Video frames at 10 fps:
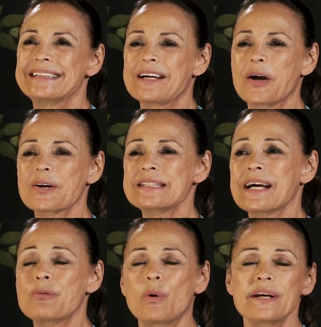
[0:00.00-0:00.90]
So it was
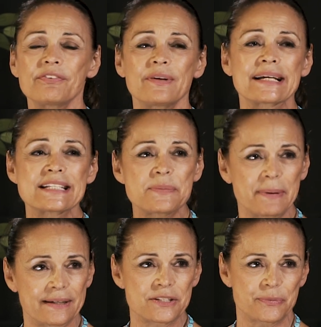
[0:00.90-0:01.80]
a wonderful
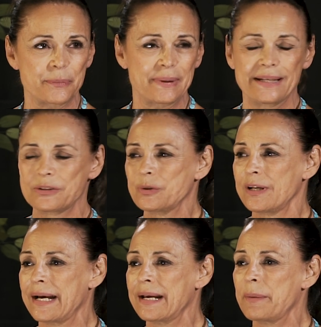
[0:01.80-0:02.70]
experience for me to
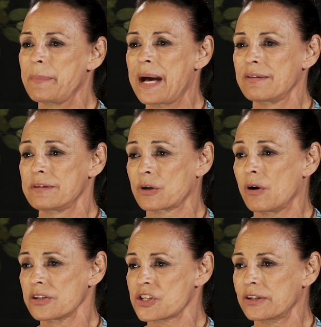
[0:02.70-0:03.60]
learn about their
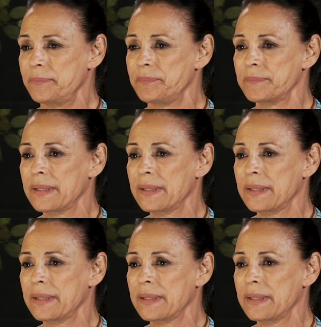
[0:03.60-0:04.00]
culture.